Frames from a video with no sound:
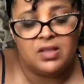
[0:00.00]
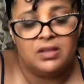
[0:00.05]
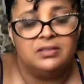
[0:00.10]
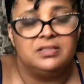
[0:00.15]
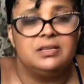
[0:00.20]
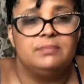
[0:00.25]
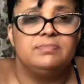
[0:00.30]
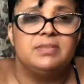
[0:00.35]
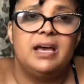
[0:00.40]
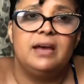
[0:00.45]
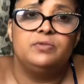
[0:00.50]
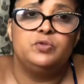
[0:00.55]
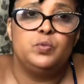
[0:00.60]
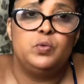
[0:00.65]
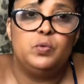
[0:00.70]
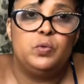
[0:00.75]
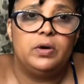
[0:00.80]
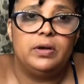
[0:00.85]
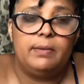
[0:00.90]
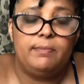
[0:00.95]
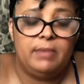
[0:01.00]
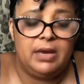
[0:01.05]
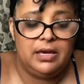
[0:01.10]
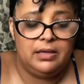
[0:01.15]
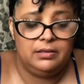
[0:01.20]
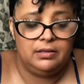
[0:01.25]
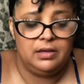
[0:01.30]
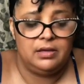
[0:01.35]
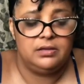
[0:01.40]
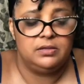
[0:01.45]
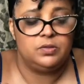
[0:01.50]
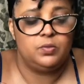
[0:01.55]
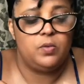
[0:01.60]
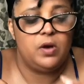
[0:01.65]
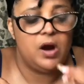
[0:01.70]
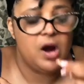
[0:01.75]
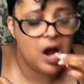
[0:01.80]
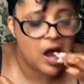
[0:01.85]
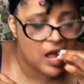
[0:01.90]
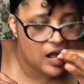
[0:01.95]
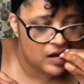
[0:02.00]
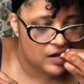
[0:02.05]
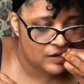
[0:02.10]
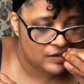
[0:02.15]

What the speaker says: Sometimes we want to make things work.